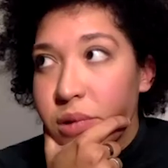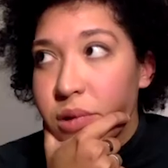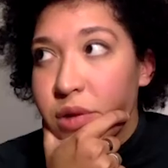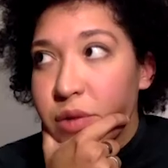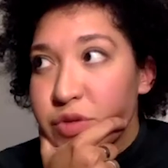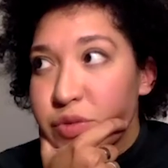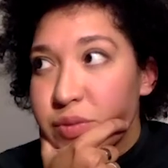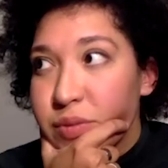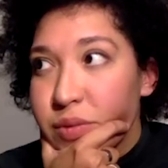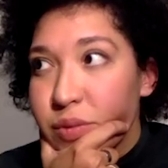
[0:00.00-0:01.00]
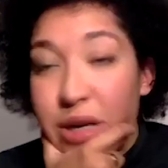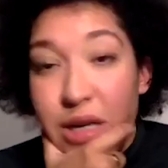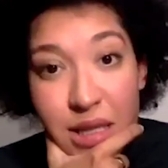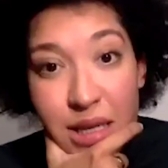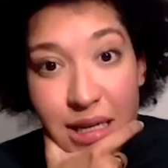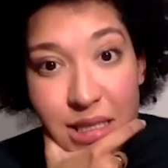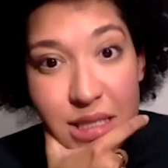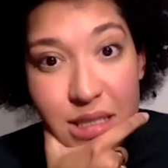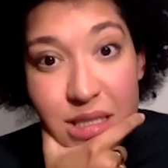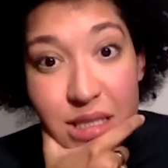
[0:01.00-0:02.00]
it was written in the
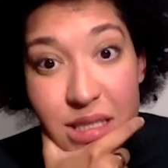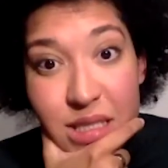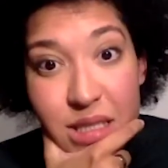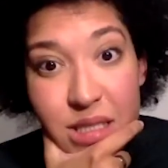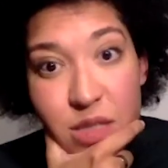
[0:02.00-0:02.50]
1960s,